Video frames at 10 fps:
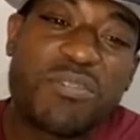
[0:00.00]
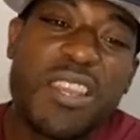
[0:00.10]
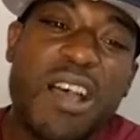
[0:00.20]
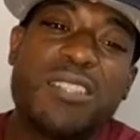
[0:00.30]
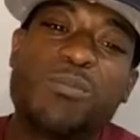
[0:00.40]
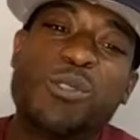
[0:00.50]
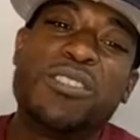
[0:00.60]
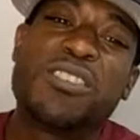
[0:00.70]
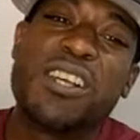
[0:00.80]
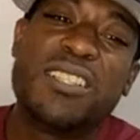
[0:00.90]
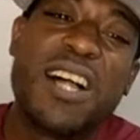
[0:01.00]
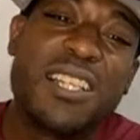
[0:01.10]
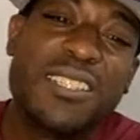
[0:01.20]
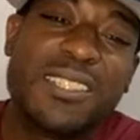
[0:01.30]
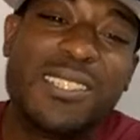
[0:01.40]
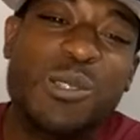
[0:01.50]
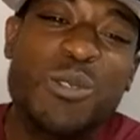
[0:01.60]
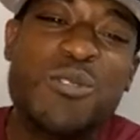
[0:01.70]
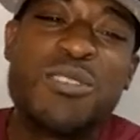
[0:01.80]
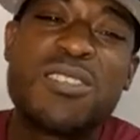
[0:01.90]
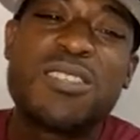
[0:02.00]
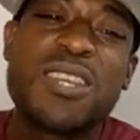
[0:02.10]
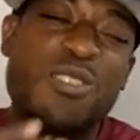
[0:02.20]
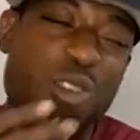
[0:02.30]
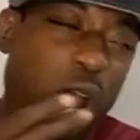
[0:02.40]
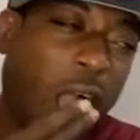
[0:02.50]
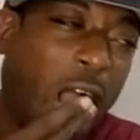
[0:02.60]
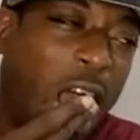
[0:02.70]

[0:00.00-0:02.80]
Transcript: Now I was going to say a lot of these dudes is tender.